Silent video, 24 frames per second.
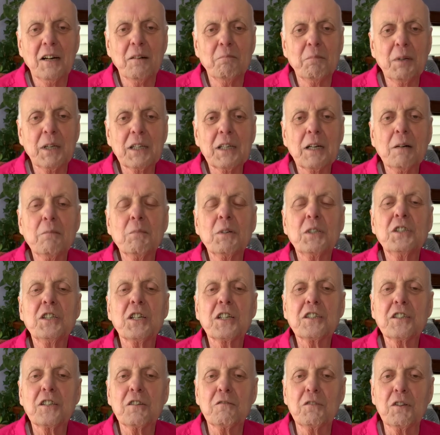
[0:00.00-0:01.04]
Become
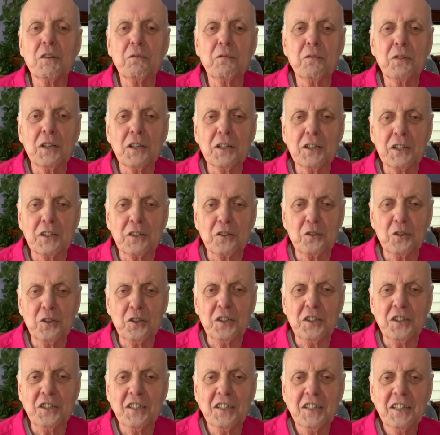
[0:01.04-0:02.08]
addicted to feeling
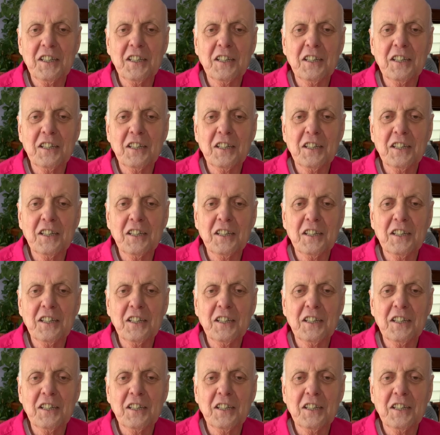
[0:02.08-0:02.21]
good.